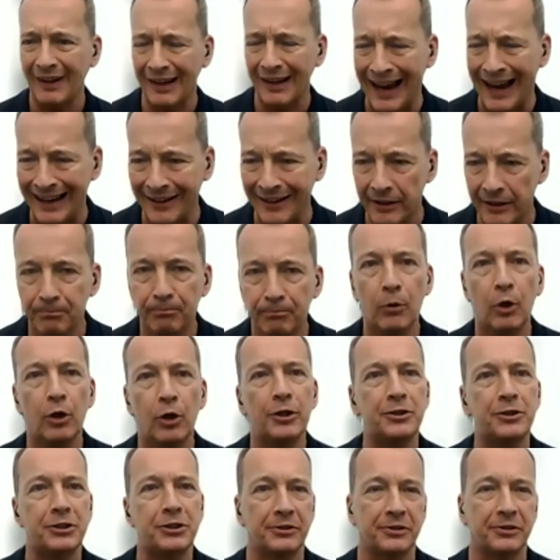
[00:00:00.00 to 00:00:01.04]
And the
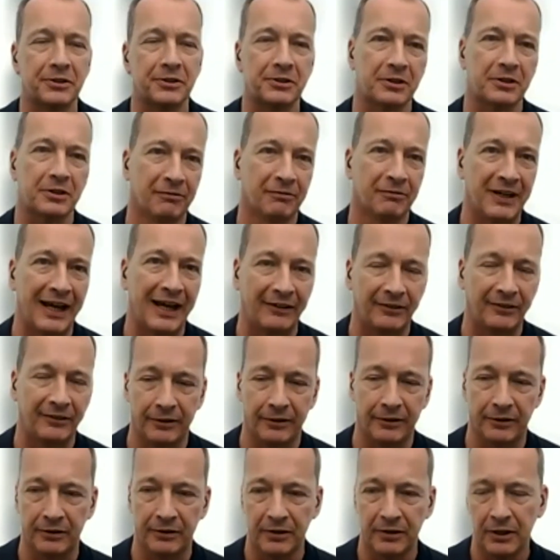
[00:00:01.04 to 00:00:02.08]
mergence of that,
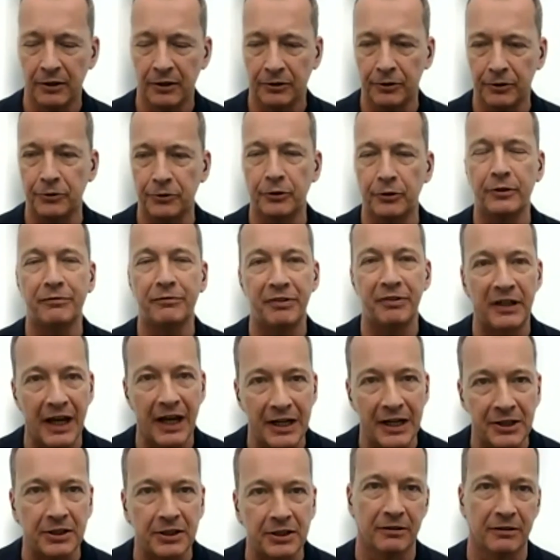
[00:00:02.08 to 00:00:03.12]
the
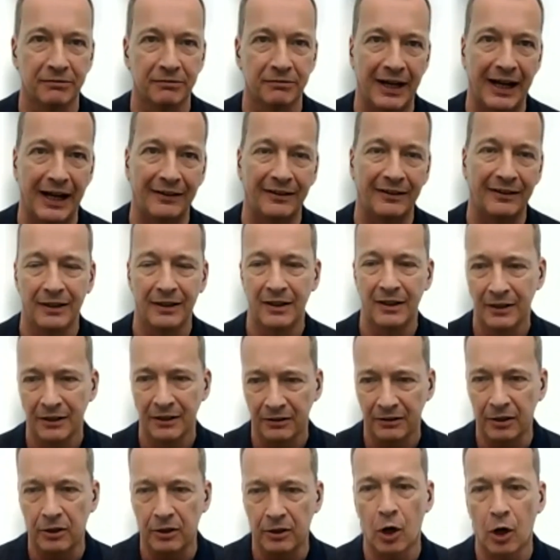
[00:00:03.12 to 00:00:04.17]
unification of that, the
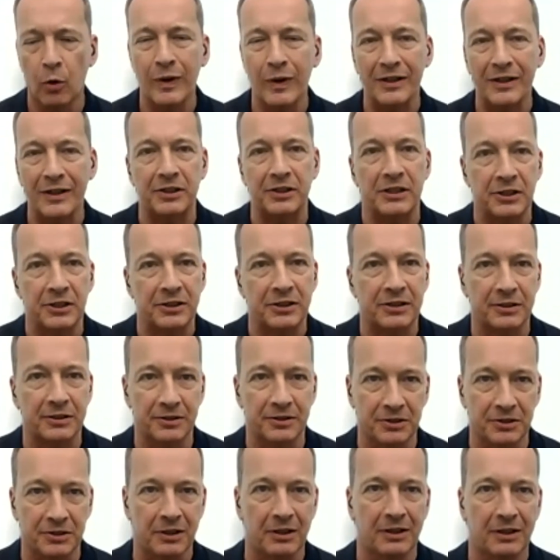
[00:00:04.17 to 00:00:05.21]
coexistence,
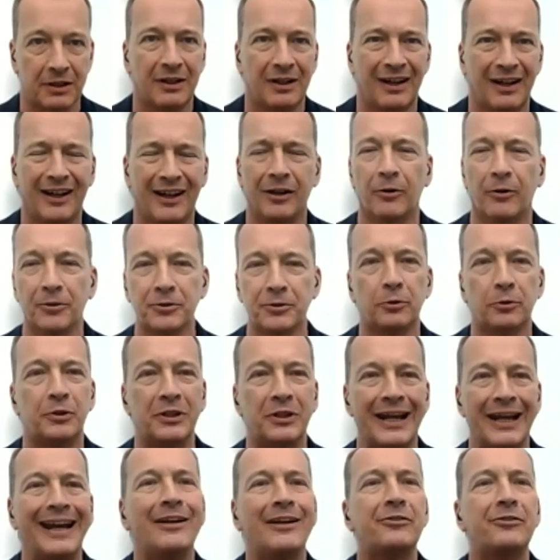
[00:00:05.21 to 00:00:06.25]
and also the
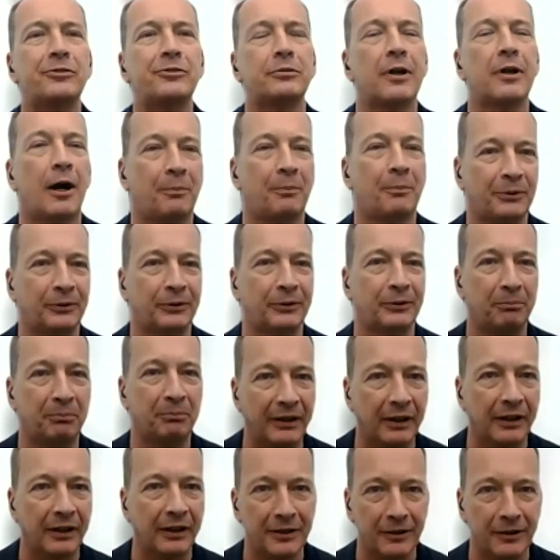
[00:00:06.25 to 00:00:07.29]

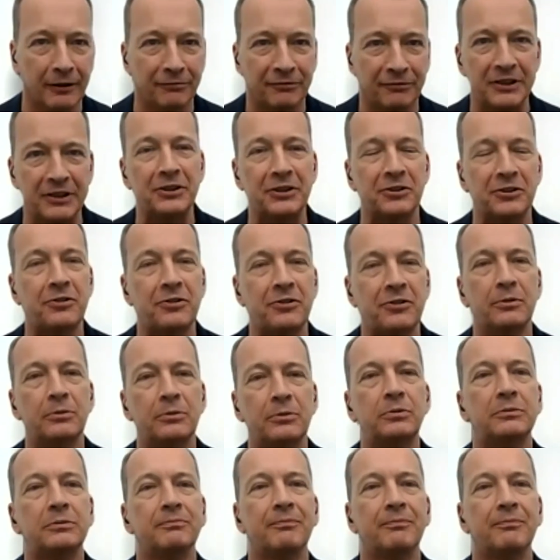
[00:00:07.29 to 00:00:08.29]
interoperability of these two